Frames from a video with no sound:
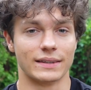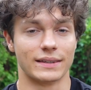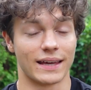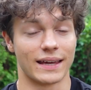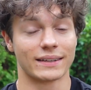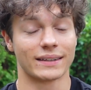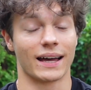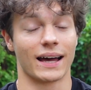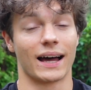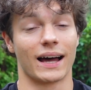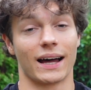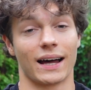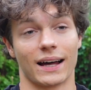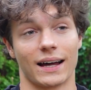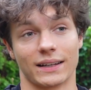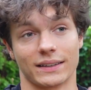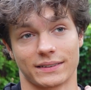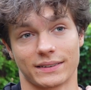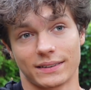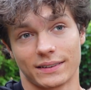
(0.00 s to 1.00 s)
Then
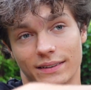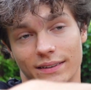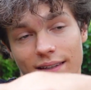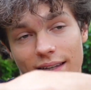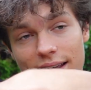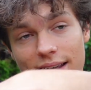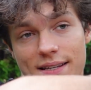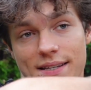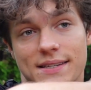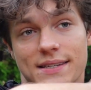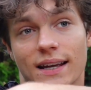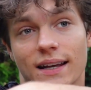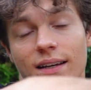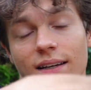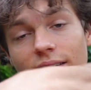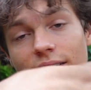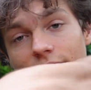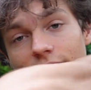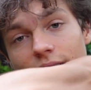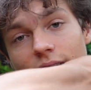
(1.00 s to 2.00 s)
at the
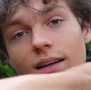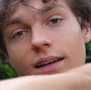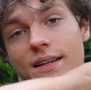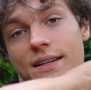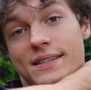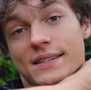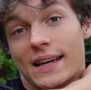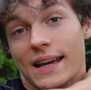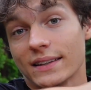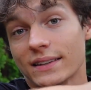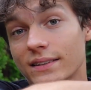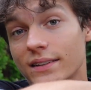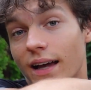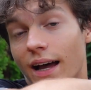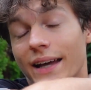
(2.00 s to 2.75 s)
second set,